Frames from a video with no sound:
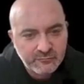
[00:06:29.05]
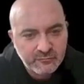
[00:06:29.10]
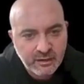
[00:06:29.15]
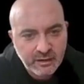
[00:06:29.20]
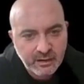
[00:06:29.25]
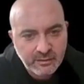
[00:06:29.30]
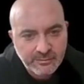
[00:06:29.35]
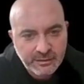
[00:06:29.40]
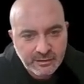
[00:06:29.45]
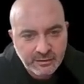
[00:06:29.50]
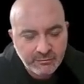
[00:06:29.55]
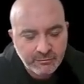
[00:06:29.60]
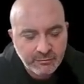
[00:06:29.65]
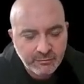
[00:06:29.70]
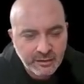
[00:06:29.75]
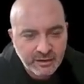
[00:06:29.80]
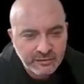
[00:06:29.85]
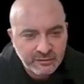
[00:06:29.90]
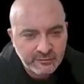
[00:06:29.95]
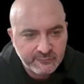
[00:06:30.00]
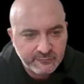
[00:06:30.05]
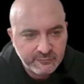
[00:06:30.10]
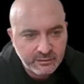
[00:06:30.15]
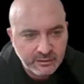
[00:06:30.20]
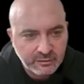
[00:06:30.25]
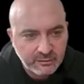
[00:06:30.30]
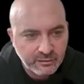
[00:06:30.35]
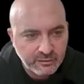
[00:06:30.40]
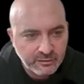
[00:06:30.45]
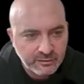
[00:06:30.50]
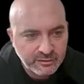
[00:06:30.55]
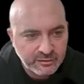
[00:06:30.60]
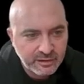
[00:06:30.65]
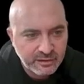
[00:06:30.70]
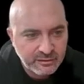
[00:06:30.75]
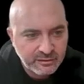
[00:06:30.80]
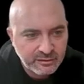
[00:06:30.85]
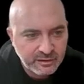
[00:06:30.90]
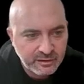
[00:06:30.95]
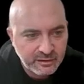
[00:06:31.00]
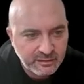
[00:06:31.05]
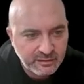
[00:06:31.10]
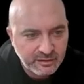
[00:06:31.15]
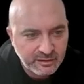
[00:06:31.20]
time at aggressively close distance.